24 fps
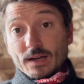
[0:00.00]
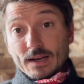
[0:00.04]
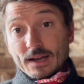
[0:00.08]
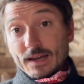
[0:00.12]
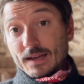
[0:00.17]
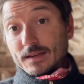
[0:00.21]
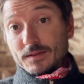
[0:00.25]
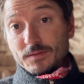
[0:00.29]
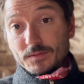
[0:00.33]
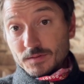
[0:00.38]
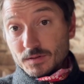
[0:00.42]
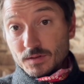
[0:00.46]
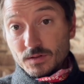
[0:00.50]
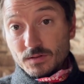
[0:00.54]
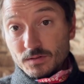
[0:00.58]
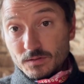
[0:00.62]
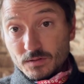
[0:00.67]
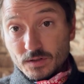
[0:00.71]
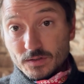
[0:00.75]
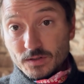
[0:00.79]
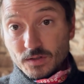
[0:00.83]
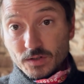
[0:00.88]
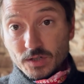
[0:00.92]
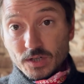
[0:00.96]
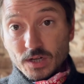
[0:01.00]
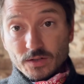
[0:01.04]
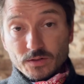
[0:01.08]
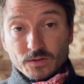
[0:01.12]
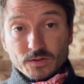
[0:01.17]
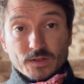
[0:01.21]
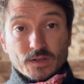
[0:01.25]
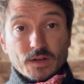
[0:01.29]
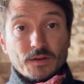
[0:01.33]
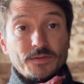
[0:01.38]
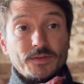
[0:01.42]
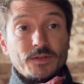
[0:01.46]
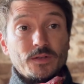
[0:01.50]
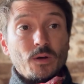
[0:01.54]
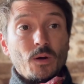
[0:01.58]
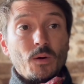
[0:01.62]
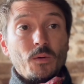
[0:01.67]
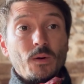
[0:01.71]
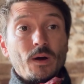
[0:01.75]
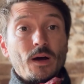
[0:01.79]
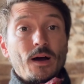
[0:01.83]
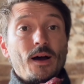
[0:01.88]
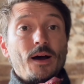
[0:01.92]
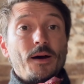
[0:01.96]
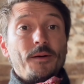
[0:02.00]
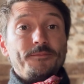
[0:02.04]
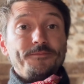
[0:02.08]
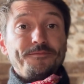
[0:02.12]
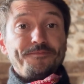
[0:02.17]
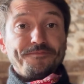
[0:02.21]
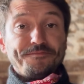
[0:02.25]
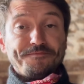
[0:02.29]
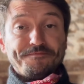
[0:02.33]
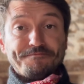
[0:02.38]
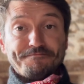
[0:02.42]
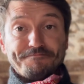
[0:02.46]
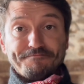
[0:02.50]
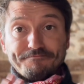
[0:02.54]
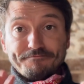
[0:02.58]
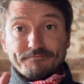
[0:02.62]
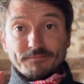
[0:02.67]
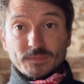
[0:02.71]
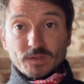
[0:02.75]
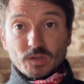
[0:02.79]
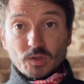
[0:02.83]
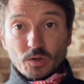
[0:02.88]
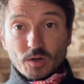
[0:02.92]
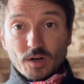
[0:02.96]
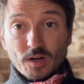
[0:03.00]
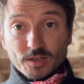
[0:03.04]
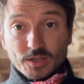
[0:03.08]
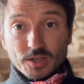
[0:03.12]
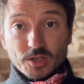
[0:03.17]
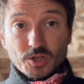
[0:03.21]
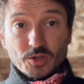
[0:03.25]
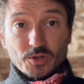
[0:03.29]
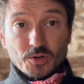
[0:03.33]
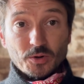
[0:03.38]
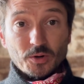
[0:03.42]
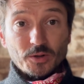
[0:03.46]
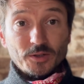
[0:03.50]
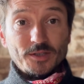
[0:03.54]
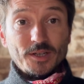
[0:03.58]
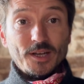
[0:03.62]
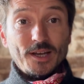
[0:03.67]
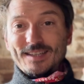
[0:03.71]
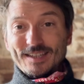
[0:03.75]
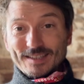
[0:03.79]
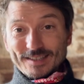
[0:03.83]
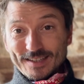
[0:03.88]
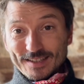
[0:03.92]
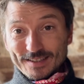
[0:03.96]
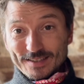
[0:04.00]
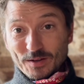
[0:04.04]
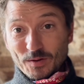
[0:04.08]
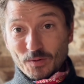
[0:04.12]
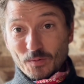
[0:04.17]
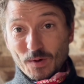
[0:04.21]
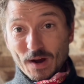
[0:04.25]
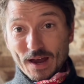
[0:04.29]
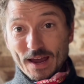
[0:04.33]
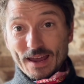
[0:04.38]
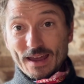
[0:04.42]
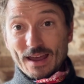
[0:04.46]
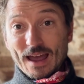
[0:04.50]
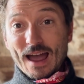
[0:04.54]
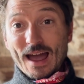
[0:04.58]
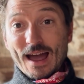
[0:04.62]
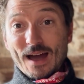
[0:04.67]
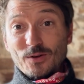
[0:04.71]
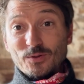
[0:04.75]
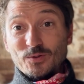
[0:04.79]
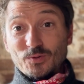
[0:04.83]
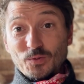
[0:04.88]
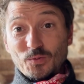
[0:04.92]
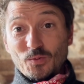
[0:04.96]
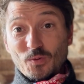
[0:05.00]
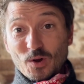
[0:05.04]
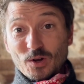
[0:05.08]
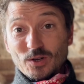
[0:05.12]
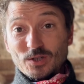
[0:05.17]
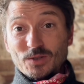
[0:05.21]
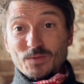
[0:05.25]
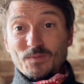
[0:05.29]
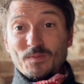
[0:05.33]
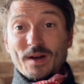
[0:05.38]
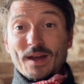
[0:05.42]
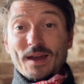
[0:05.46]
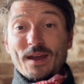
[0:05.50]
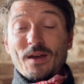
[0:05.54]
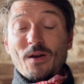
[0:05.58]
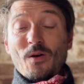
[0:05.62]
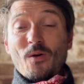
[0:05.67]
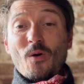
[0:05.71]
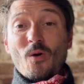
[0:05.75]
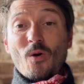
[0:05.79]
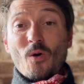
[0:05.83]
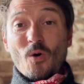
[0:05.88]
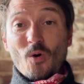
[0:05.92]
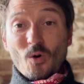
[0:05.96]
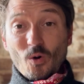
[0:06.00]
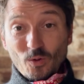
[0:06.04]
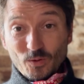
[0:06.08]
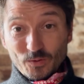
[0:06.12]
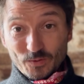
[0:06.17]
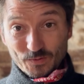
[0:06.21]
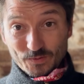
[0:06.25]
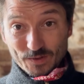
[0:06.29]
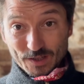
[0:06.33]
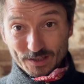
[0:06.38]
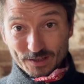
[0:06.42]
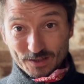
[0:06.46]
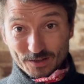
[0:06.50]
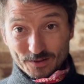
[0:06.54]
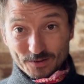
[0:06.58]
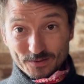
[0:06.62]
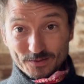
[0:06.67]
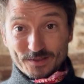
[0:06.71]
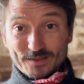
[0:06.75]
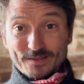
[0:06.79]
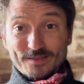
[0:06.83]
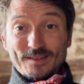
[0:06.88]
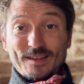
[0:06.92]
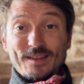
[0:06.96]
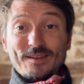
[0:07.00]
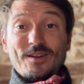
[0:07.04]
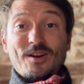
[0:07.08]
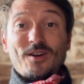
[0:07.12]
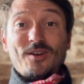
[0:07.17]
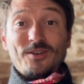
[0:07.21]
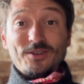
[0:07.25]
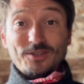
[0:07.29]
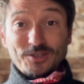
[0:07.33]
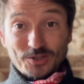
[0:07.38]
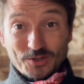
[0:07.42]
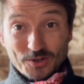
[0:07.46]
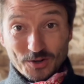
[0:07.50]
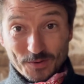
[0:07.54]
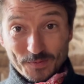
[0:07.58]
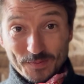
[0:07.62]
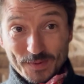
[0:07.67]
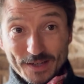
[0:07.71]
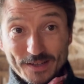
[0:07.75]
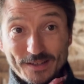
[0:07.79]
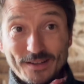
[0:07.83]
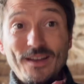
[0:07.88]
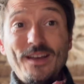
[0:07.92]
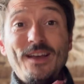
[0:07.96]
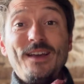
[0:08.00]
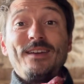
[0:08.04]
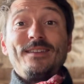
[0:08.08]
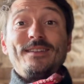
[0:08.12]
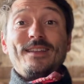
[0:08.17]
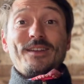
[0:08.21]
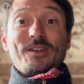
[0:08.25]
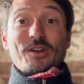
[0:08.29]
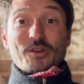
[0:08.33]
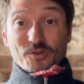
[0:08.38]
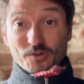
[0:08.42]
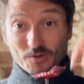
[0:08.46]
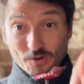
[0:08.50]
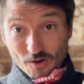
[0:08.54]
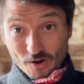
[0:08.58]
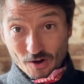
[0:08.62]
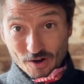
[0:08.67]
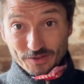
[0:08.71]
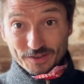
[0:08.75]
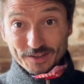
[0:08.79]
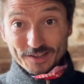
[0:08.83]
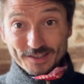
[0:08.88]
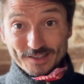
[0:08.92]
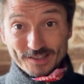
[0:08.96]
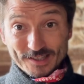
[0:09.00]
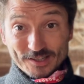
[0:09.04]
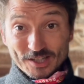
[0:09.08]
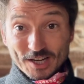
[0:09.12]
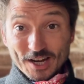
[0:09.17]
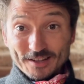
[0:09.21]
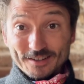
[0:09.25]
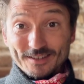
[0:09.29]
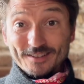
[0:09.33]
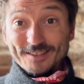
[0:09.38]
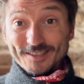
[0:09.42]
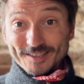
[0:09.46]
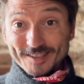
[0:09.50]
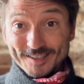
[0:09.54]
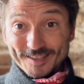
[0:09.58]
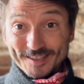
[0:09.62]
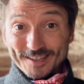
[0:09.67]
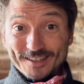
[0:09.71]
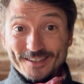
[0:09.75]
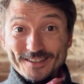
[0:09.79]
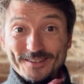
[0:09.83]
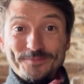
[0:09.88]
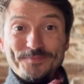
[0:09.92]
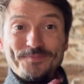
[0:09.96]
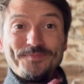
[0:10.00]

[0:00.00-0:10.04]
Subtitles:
like lots of shutter stuff. So to cut it short, this is a way how to watch my old videos that are in German that are on this channel still.